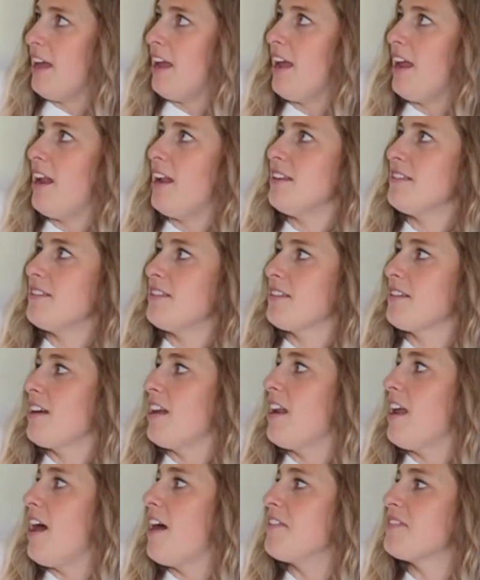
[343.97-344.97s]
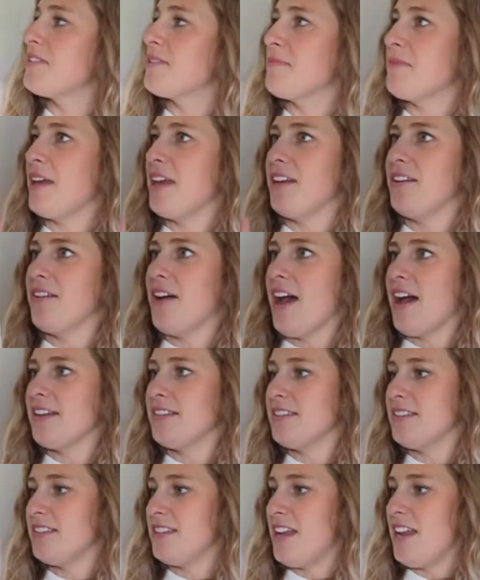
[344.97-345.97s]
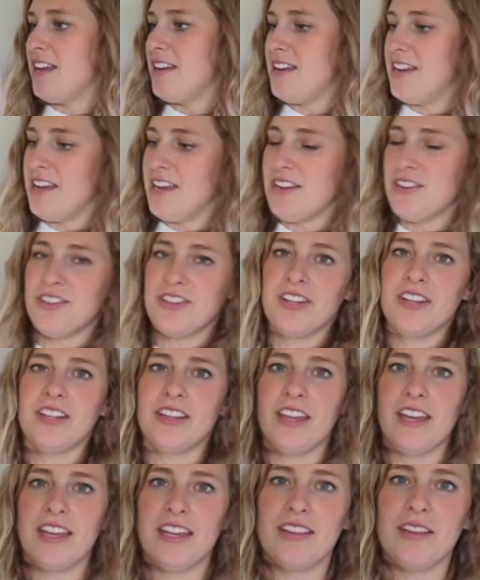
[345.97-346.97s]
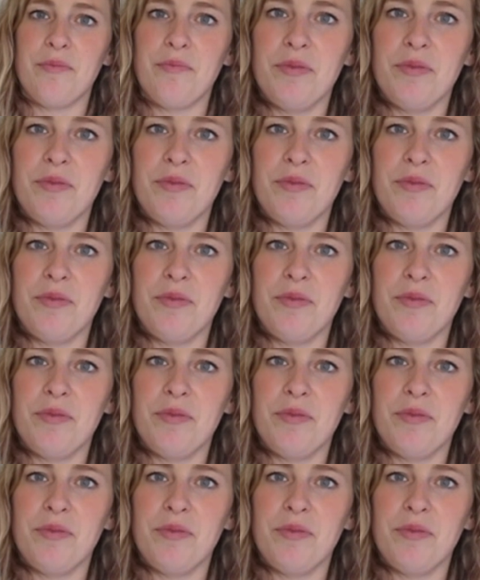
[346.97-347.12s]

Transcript: And I still kind of have some like grass stainage like in the